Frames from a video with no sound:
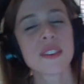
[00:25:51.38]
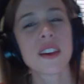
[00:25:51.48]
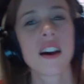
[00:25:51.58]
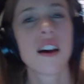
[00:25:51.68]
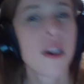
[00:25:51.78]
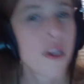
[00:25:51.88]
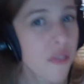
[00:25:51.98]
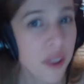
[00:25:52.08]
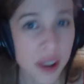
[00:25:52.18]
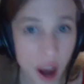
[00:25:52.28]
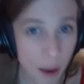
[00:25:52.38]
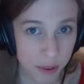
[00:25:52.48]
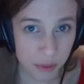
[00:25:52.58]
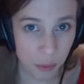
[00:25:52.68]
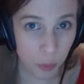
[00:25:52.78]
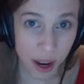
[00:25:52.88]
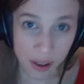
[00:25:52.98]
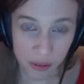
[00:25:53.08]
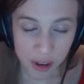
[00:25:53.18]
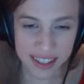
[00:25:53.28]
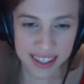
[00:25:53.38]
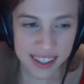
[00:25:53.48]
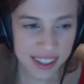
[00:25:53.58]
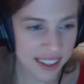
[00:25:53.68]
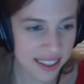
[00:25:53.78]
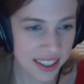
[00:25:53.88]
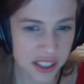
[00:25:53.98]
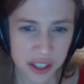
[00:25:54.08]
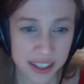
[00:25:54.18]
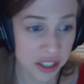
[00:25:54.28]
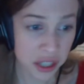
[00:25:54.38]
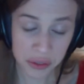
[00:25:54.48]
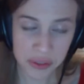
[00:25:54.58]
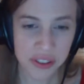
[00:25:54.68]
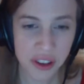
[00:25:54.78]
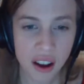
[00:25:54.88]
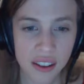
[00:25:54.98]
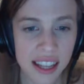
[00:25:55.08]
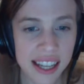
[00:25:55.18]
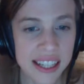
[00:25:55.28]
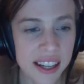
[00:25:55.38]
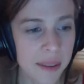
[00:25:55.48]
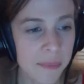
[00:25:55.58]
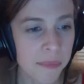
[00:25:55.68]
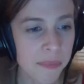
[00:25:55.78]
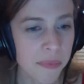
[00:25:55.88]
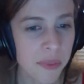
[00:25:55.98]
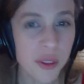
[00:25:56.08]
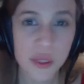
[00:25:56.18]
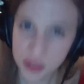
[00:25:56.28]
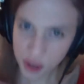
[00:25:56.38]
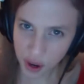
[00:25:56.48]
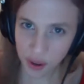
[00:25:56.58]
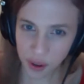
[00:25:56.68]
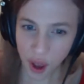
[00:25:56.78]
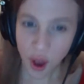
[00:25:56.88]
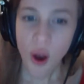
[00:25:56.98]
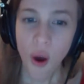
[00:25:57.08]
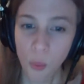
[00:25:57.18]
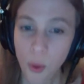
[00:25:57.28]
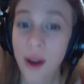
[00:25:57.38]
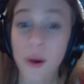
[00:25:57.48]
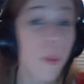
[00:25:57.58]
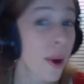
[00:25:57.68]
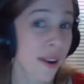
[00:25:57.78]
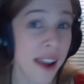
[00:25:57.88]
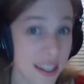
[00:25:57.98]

a, a, very common way of phrasing is a, is a children's song, like um, the the song aware, aware has